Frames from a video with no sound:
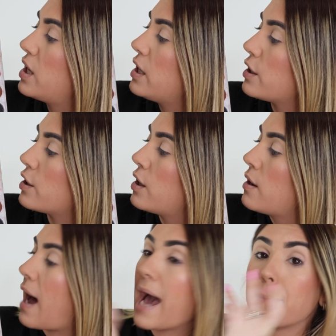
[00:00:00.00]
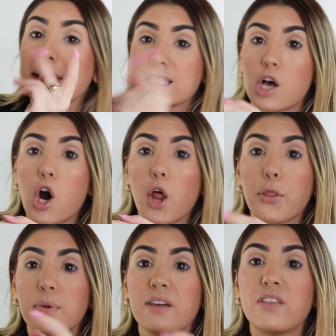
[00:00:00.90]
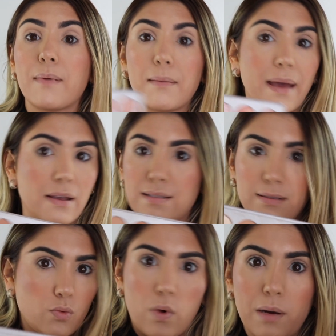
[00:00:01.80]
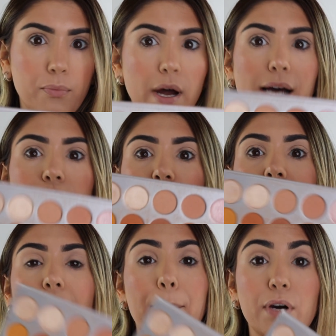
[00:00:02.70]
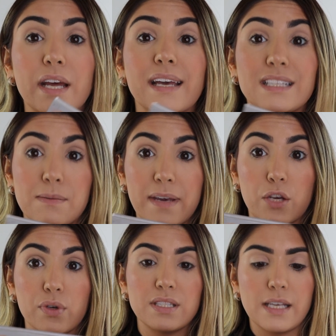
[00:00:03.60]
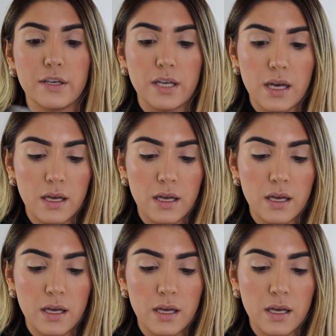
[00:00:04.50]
here, I mix all 3 of them on my one brush and I put it into my crease area.